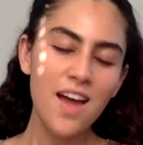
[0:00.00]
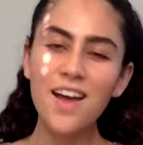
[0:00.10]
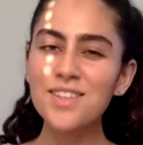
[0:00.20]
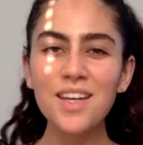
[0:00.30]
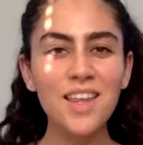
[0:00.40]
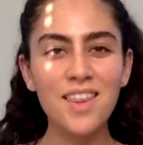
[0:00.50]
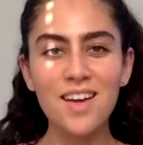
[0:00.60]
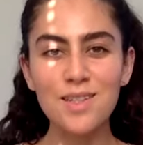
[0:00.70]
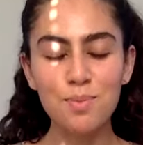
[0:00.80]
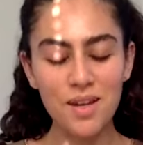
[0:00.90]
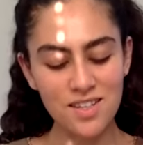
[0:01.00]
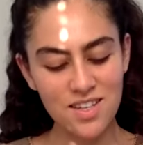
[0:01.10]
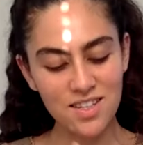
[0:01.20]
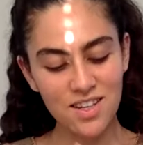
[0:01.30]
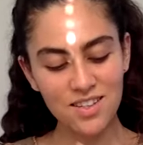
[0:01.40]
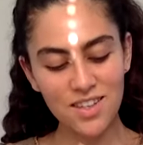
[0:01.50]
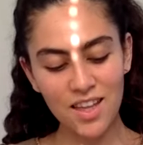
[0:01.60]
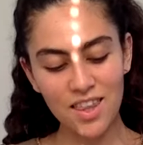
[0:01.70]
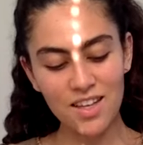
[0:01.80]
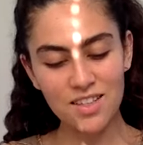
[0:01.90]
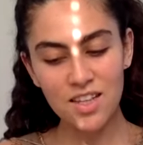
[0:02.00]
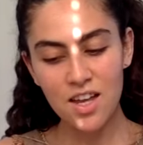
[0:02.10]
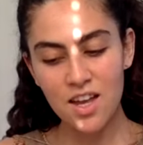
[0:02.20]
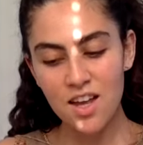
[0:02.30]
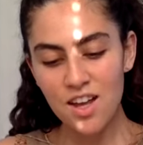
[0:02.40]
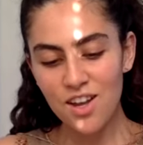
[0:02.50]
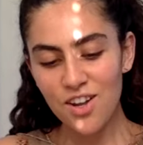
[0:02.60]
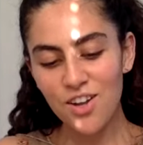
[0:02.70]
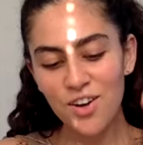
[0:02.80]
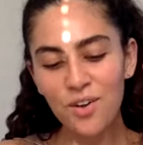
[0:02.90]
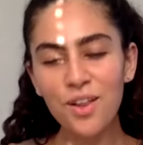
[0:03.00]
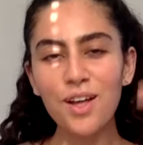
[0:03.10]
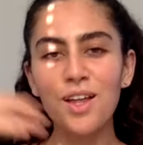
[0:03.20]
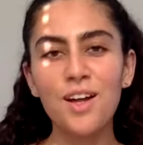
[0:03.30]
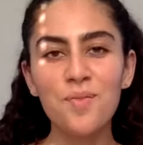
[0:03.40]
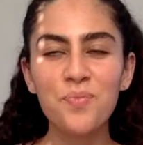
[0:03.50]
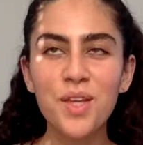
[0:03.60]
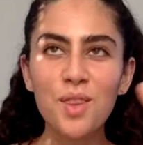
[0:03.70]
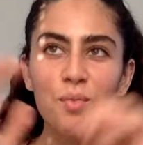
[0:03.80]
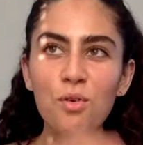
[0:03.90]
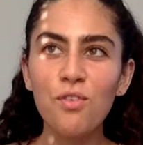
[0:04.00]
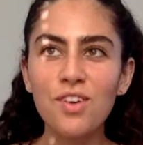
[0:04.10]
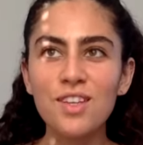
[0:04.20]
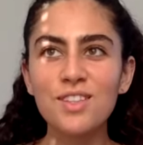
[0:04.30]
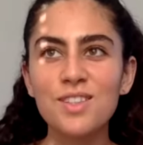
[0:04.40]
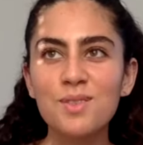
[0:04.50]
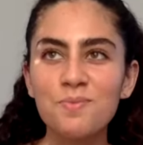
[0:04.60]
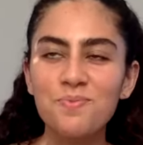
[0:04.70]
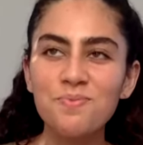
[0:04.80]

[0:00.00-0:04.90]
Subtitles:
It's like this, Pisces. It's like this. You know, like in the movies,